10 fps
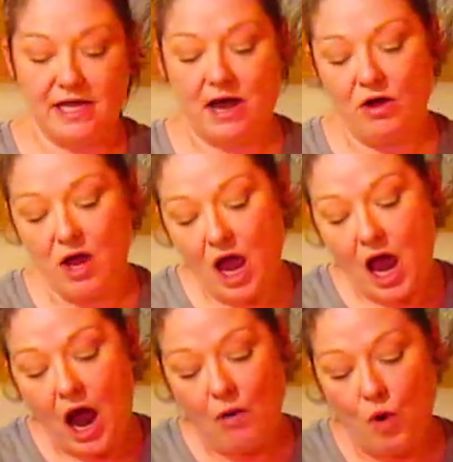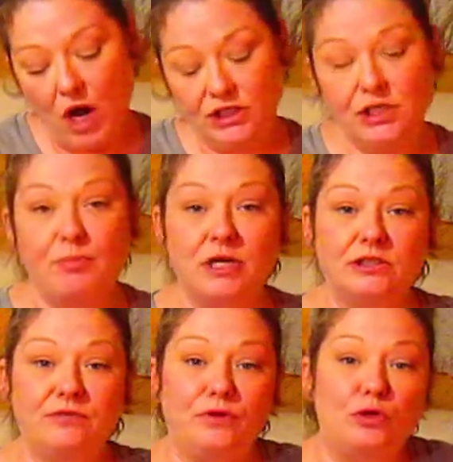Now, I watched a
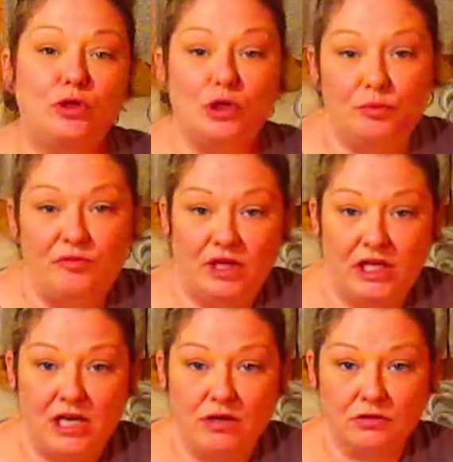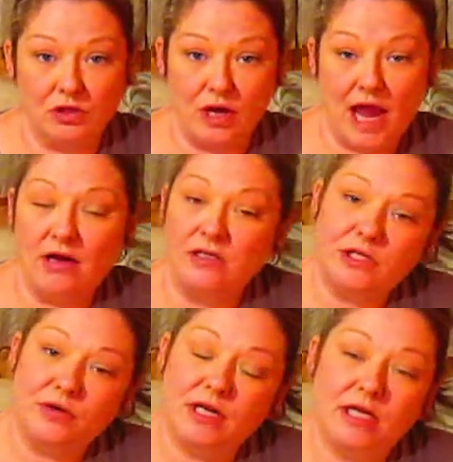bunch of YouTube videos on how to
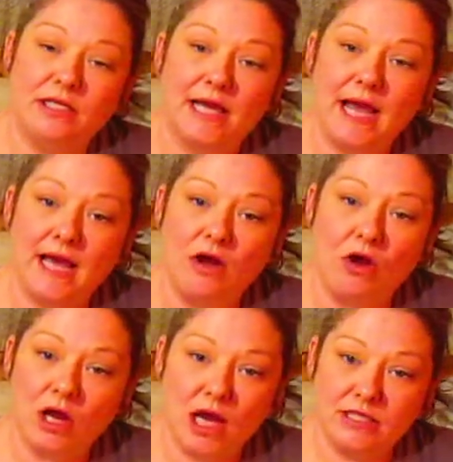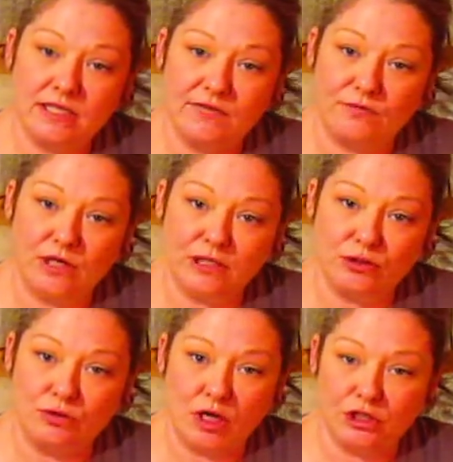do it, and they had all kinds of different
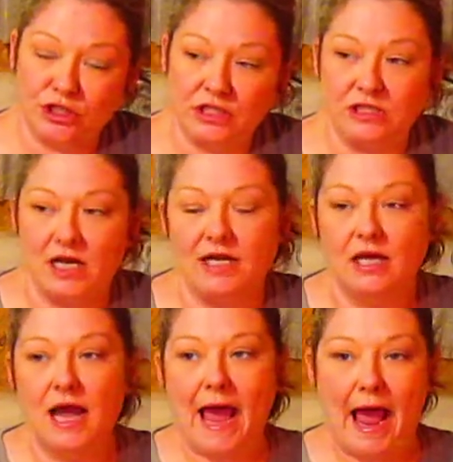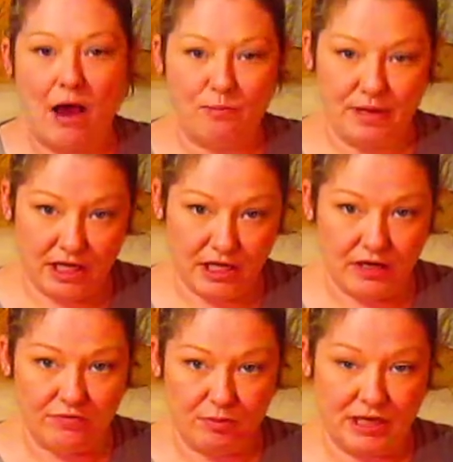instructions, like how big
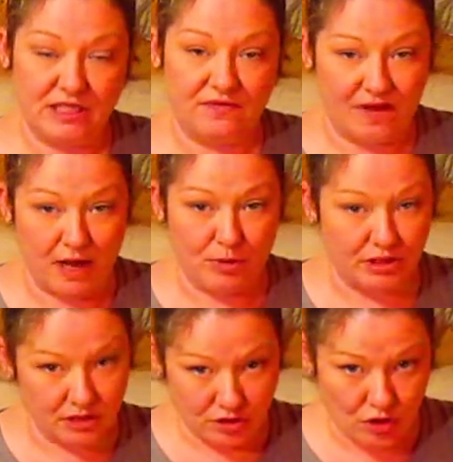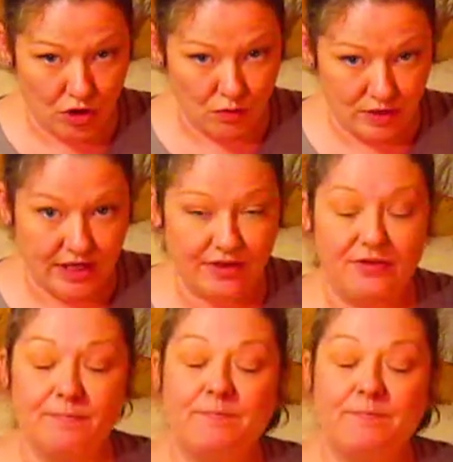of a piece of fabric to start with.